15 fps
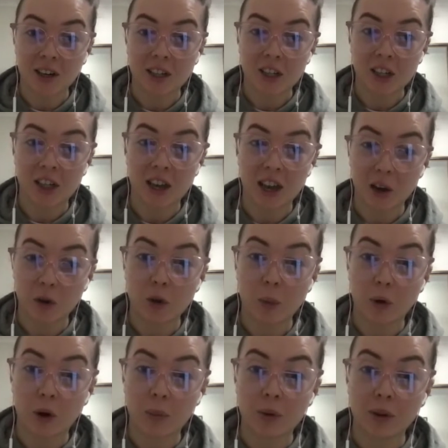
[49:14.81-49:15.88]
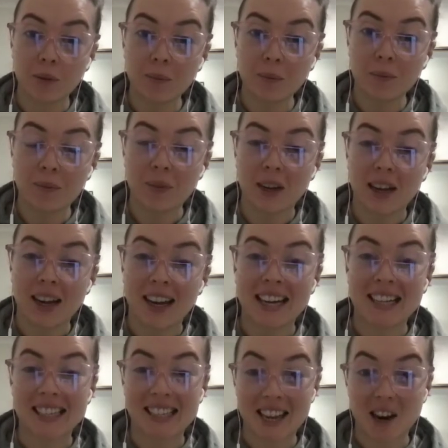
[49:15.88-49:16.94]
to the health problem.
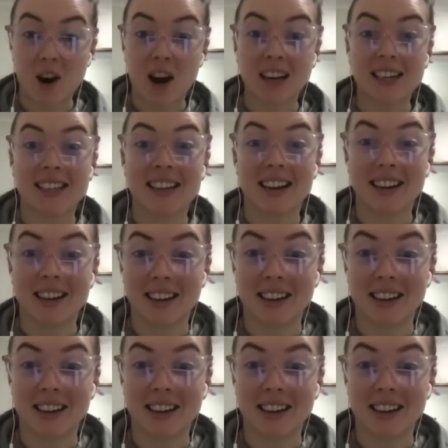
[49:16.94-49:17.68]
It's their identity.